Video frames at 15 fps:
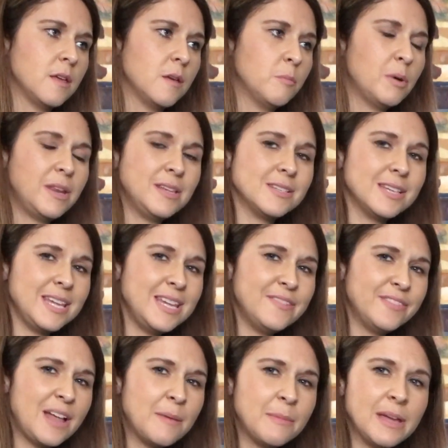But his E
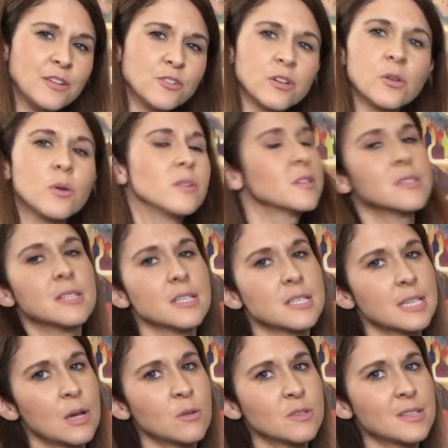flat major chord still
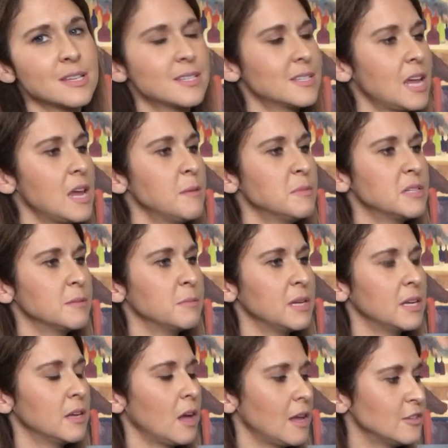sounds the same to
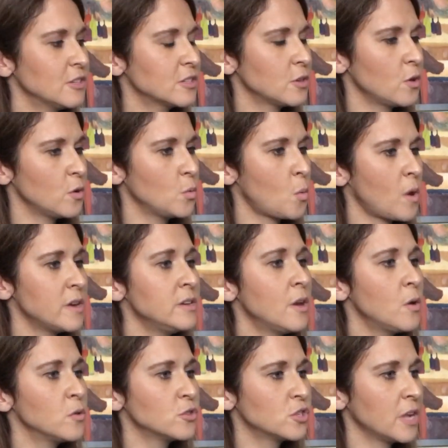me. I just heard one
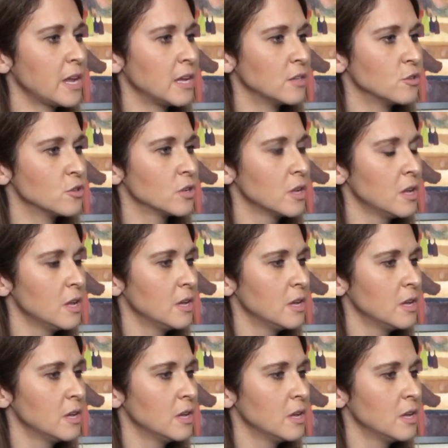note change.